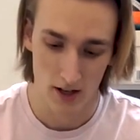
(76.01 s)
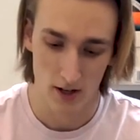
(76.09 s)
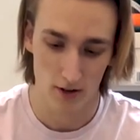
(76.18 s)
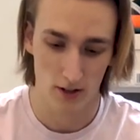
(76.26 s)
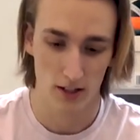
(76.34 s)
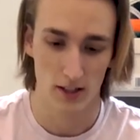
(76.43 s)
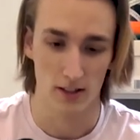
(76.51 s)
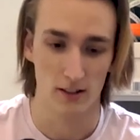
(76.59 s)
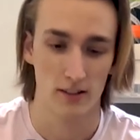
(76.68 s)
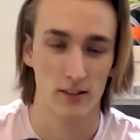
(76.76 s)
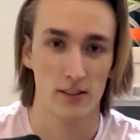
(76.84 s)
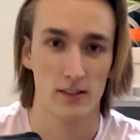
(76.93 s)
Okay,
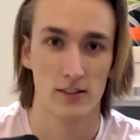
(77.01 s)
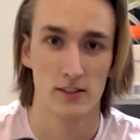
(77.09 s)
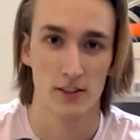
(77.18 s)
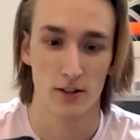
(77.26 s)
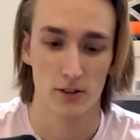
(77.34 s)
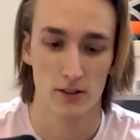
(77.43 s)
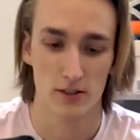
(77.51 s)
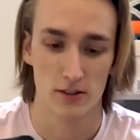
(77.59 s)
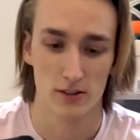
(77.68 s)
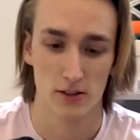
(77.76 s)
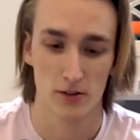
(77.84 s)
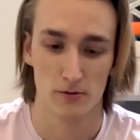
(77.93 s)
so here's the
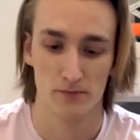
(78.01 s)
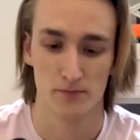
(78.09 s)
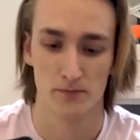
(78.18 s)
shoe.